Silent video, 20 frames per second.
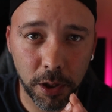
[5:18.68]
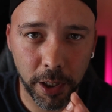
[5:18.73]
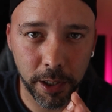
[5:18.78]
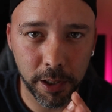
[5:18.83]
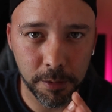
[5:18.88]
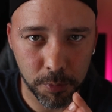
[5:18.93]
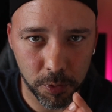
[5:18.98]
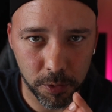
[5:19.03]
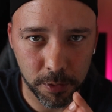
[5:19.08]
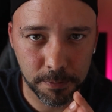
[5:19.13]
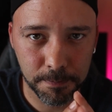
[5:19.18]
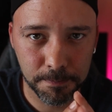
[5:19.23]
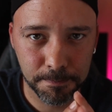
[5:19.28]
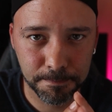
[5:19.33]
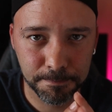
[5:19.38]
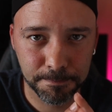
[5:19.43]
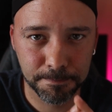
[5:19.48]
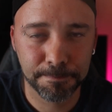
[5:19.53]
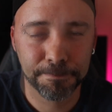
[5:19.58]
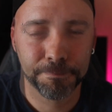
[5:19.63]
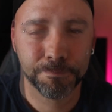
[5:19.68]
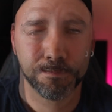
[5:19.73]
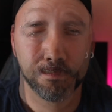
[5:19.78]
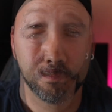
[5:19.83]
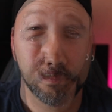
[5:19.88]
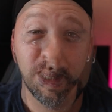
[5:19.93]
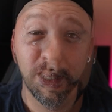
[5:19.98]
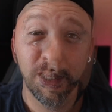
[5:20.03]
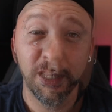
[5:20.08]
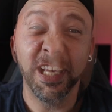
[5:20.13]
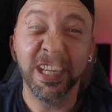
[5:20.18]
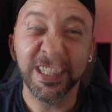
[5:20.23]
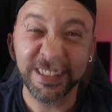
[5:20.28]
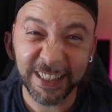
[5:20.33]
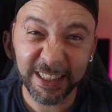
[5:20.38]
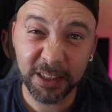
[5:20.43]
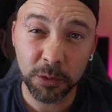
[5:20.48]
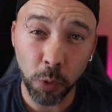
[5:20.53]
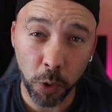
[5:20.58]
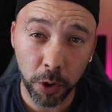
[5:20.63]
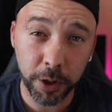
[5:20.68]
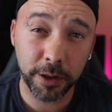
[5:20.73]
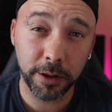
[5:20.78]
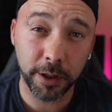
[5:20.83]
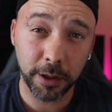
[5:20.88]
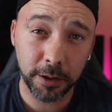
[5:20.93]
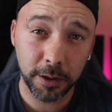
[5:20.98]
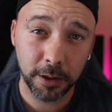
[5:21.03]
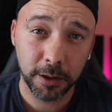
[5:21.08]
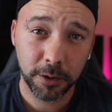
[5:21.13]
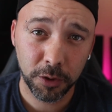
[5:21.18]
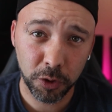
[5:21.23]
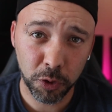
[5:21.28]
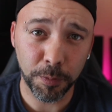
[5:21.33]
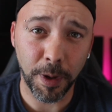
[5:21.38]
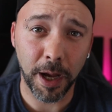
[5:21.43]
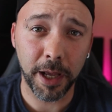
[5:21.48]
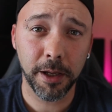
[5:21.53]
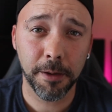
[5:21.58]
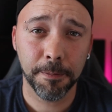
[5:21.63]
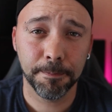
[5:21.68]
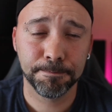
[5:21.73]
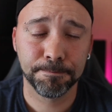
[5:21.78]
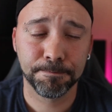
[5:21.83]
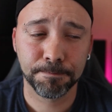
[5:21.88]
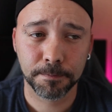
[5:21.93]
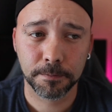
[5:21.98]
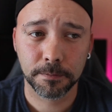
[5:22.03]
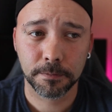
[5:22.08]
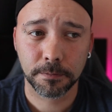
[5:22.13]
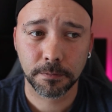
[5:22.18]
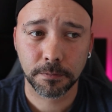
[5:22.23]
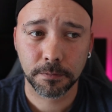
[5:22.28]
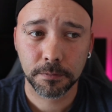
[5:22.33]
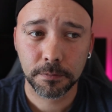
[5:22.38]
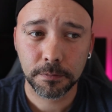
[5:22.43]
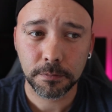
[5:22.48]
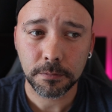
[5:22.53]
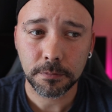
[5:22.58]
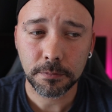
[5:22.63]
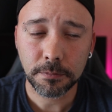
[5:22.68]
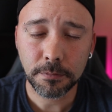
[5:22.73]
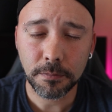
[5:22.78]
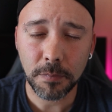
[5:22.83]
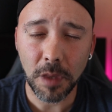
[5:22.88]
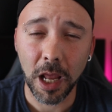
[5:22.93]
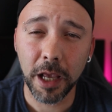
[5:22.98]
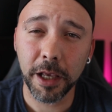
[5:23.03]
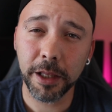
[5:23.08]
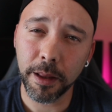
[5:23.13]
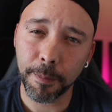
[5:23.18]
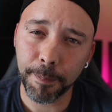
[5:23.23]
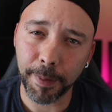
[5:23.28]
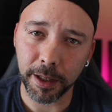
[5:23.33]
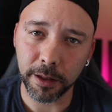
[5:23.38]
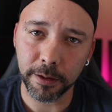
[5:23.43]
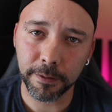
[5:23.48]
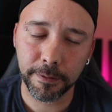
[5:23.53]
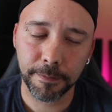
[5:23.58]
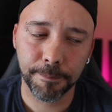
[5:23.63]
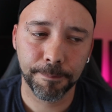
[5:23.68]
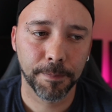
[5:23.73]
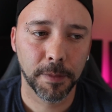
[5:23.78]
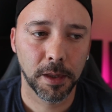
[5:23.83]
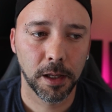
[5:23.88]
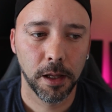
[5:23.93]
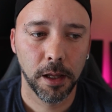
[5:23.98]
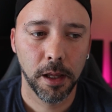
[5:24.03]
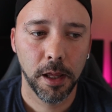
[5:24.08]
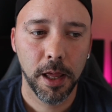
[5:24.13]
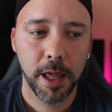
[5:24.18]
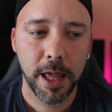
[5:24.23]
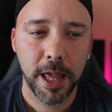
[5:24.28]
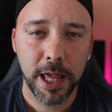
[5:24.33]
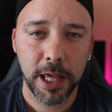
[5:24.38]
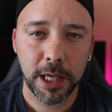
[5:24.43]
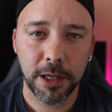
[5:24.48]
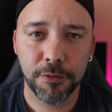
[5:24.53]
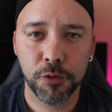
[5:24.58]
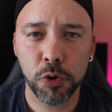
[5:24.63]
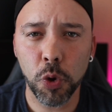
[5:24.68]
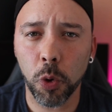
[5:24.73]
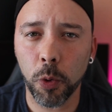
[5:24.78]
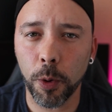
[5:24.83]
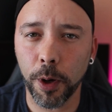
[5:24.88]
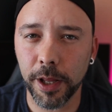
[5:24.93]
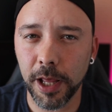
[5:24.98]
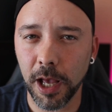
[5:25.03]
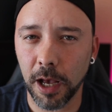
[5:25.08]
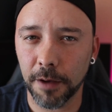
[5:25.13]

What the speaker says: anymore. Is it worth it to buy? It depends. If you already